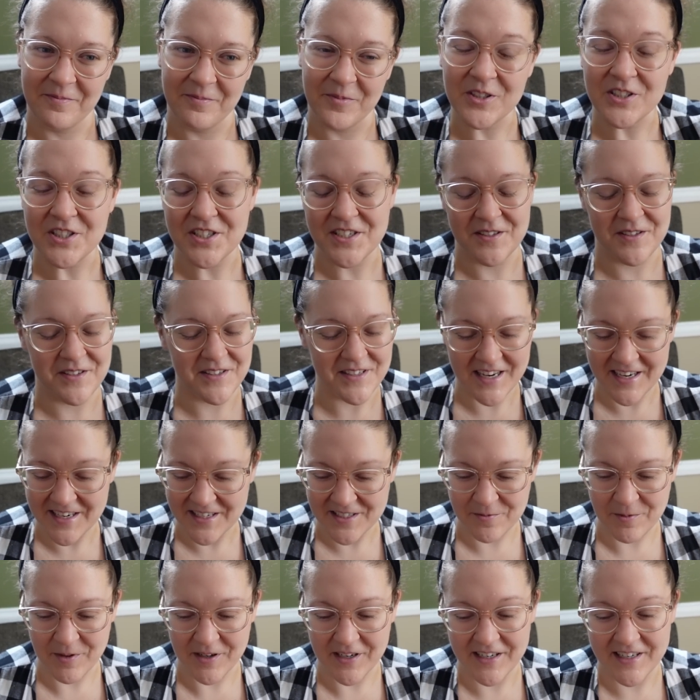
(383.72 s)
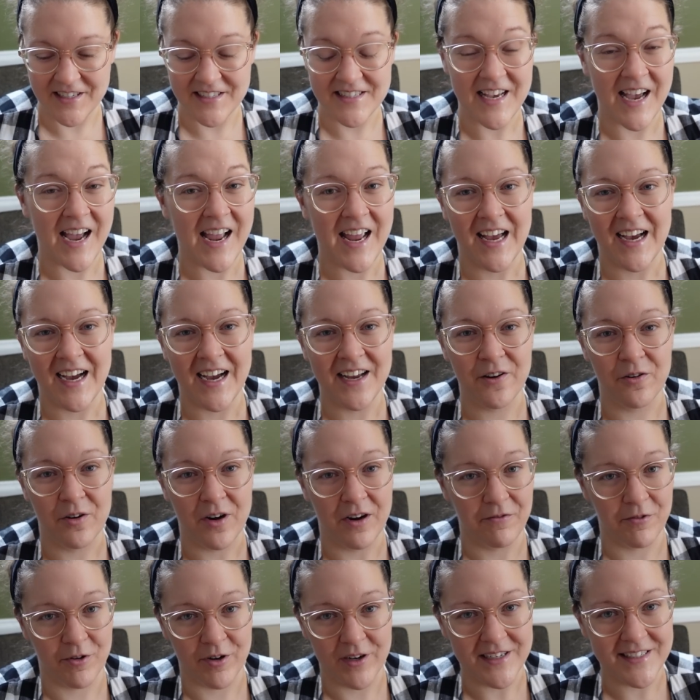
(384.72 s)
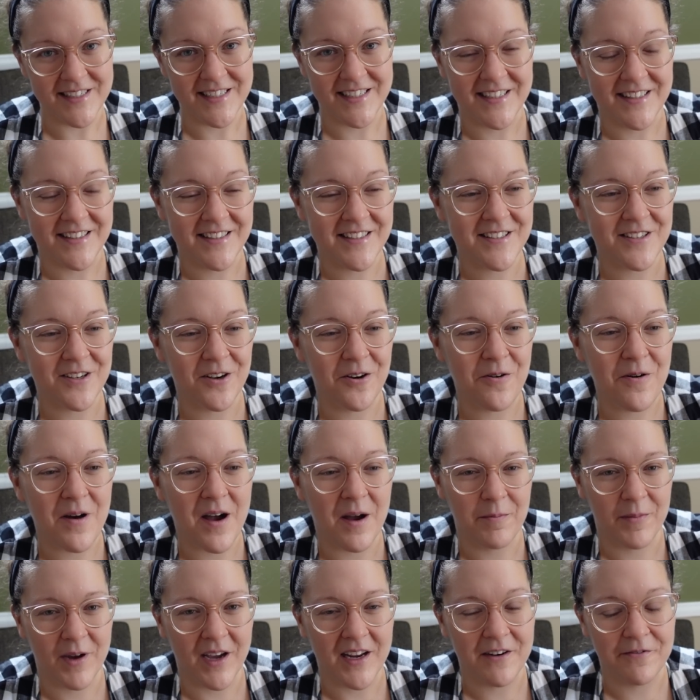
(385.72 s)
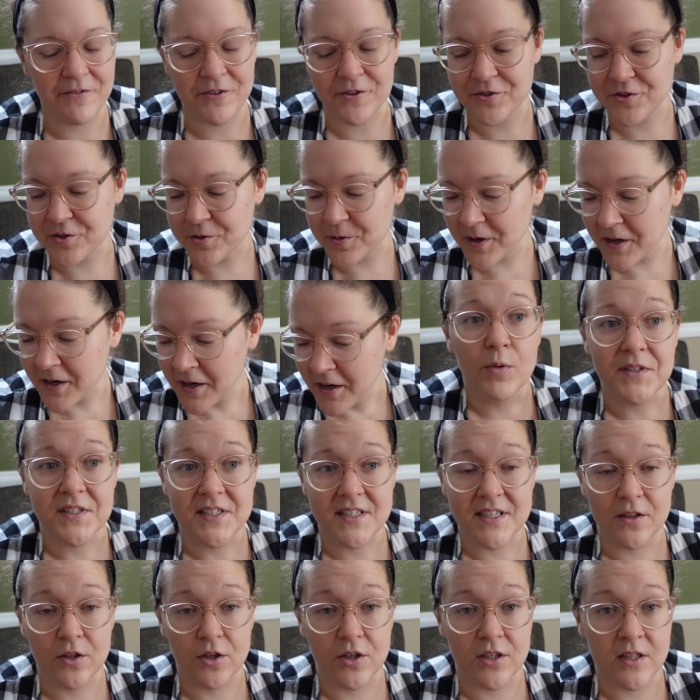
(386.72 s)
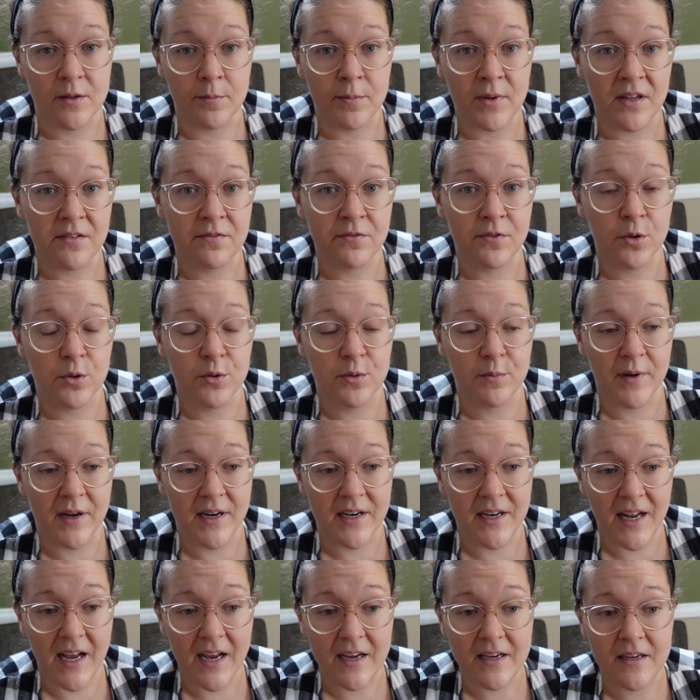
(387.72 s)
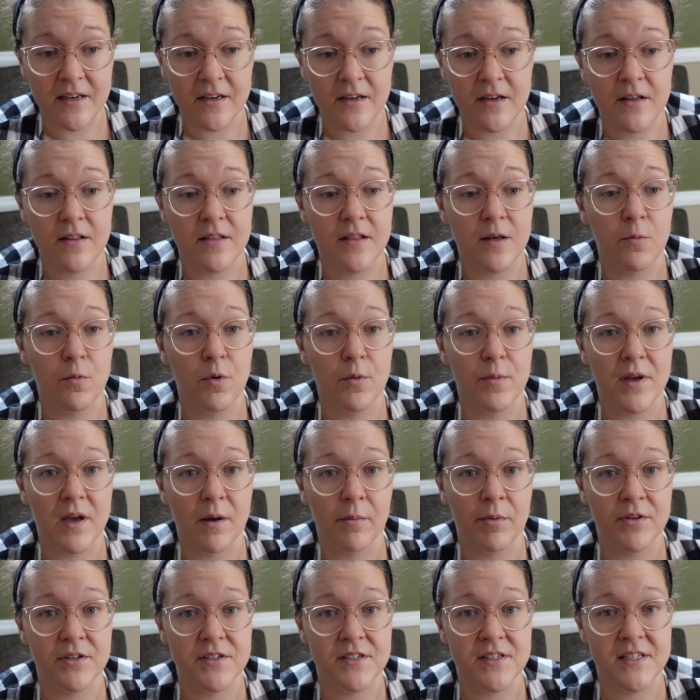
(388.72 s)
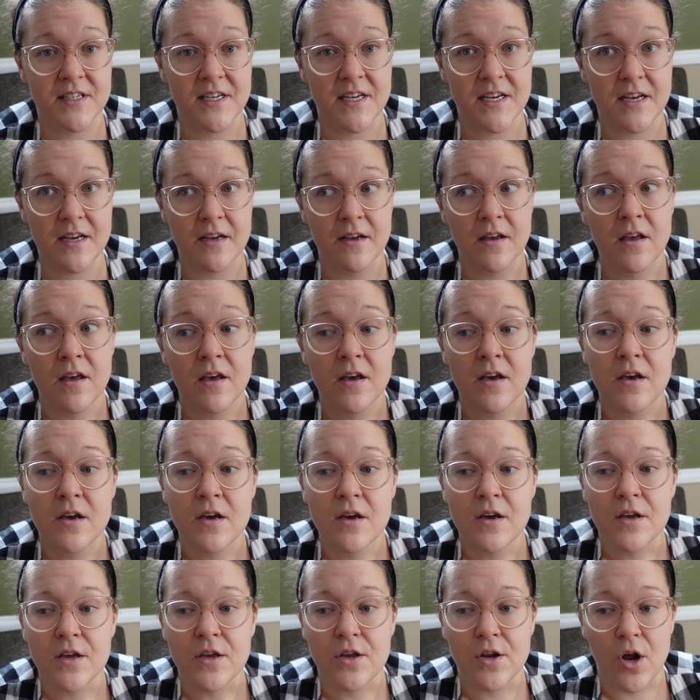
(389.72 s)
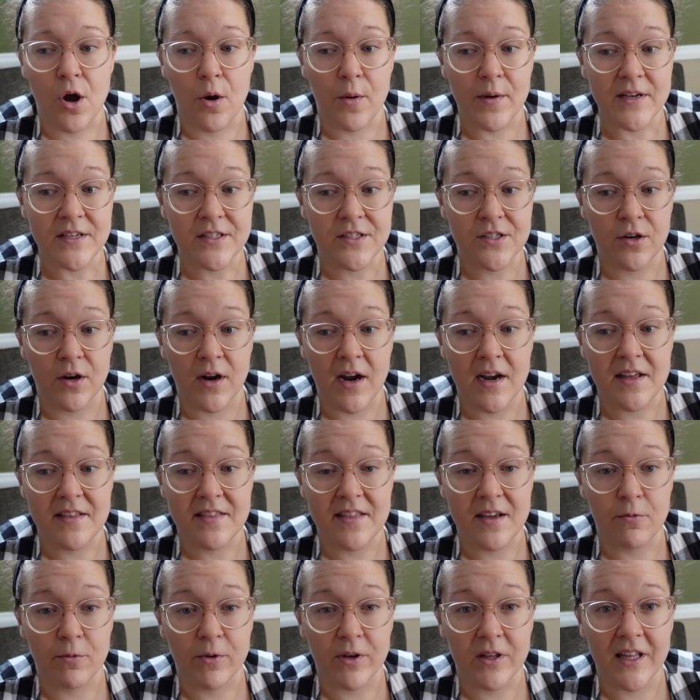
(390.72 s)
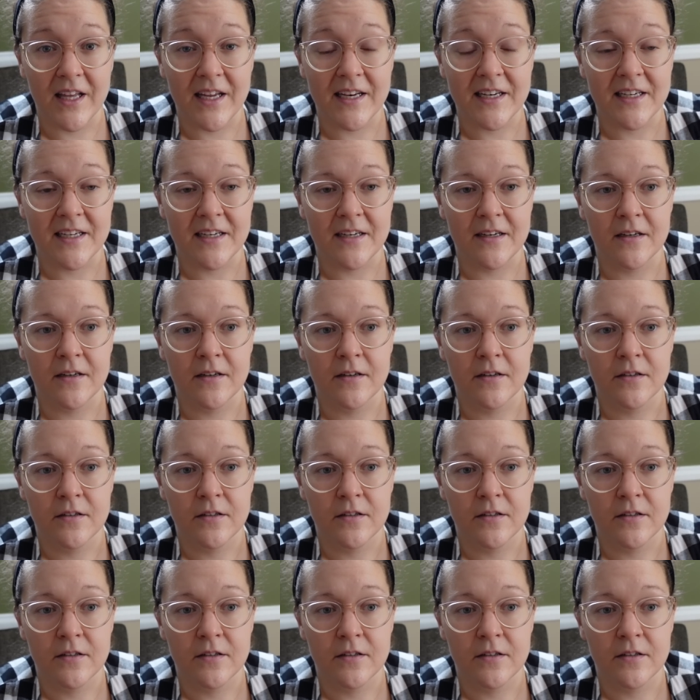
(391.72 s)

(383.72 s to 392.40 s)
Which is, it is what it is. I don't have great teeth, so I'm kind of used to it. Once they look at the blood flow in my neck, then we'll be able to see, you know, is there anything related?